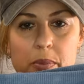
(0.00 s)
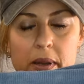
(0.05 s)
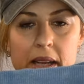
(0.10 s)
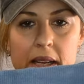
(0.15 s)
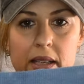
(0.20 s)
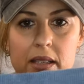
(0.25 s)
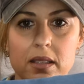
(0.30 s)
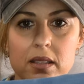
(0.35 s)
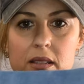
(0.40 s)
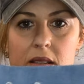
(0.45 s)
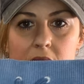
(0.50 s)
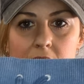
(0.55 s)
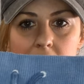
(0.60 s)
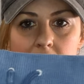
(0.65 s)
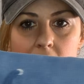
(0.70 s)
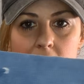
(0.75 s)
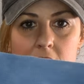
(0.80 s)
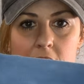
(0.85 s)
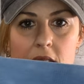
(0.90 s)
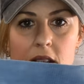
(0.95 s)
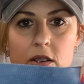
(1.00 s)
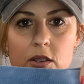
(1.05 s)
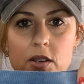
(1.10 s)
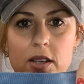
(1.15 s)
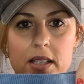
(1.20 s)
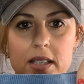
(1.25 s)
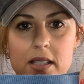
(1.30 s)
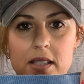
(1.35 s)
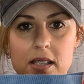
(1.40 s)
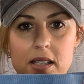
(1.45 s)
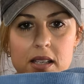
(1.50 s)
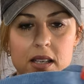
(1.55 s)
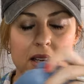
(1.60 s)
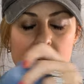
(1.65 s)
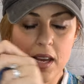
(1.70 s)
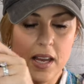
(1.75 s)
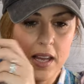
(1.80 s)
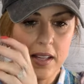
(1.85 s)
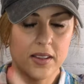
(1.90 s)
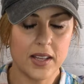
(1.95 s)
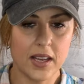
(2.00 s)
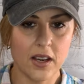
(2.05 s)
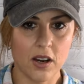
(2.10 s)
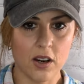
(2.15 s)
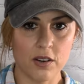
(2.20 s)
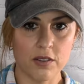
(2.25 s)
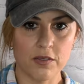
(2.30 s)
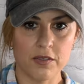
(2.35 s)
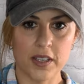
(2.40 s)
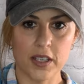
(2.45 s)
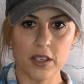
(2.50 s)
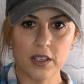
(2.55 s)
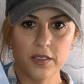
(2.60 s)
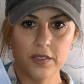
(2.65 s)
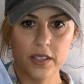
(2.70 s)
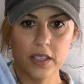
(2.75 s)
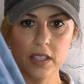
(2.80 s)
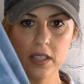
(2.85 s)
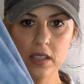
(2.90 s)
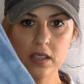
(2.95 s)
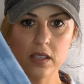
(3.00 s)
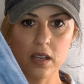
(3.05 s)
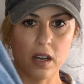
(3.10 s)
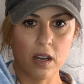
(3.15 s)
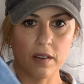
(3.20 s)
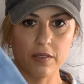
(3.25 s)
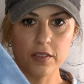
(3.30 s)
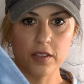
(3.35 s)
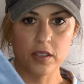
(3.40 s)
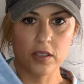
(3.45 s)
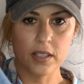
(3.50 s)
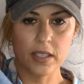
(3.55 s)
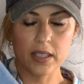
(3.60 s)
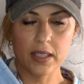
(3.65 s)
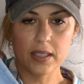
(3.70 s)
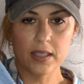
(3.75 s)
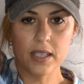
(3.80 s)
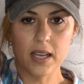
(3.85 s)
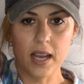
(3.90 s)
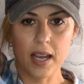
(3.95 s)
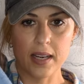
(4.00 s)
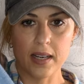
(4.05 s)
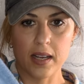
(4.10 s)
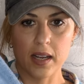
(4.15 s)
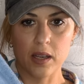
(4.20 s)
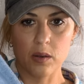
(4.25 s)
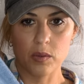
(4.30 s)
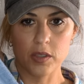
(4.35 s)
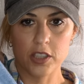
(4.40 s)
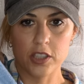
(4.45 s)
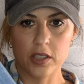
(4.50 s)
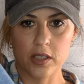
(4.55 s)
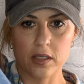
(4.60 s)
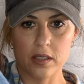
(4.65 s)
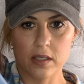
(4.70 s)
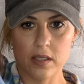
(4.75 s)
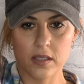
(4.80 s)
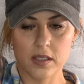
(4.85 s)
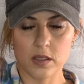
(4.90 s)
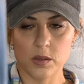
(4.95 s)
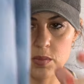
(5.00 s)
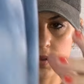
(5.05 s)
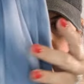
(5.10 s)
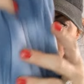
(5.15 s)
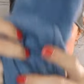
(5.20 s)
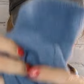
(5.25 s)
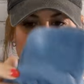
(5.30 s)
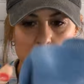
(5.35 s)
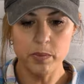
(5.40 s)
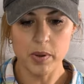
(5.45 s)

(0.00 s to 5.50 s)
pants. Nothing crazy. They are very, very soft. They're in a tie-dye, which does tend to be very